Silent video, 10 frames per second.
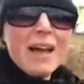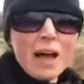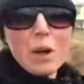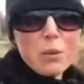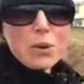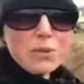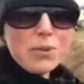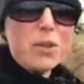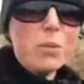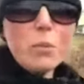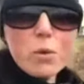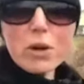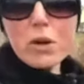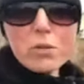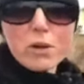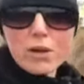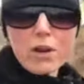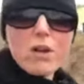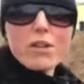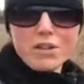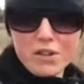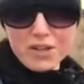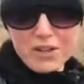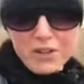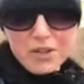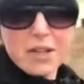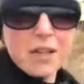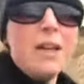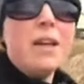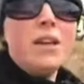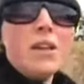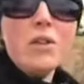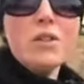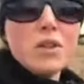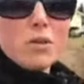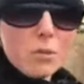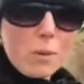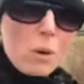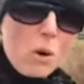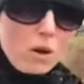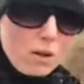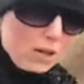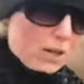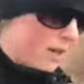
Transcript: I worked with them one-on-one on their heel using the remote collar.